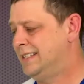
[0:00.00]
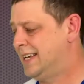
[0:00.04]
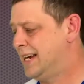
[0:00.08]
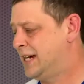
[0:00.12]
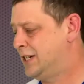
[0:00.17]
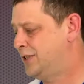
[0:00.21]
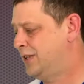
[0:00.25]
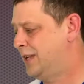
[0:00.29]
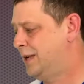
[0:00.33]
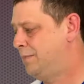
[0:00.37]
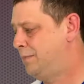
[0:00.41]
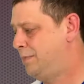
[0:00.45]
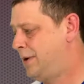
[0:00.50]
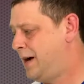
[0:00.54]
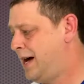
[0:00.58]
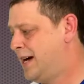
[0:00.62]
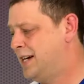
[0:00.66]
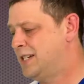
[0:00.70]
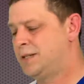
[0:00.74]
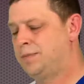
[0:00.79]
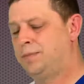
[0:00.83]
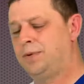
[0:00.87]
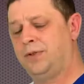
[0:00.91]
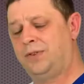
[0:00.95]
actually
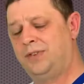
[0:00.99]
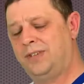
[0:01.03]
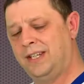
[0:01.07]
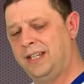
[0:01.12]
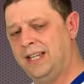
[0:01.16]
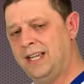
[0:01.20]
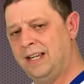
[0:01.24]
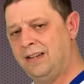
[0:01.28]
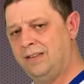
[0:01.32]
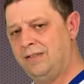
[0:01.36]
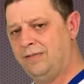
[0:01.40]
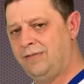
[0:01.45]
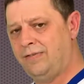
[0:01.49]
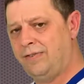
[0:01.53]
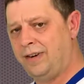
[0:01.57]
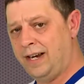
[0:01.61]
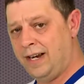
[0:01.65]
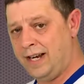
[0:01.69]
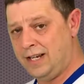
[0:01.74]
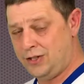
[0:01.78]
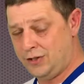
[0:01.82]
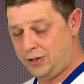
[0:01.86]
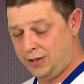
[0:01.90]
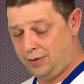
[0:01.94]
impossible to get
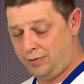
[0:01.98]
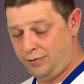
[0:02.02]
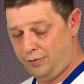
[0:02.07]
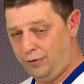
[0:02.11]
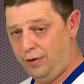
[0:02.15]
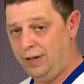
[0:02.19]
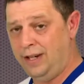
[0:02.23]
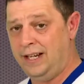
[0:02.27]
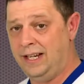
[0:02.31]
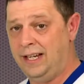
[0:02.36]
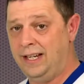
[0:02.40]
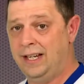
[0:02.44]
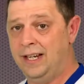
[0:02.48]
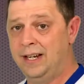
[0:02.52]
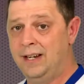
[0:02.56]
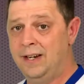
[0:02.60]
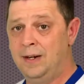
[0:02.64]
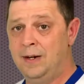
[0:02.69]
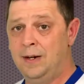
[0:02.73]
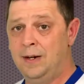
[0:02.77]
financially free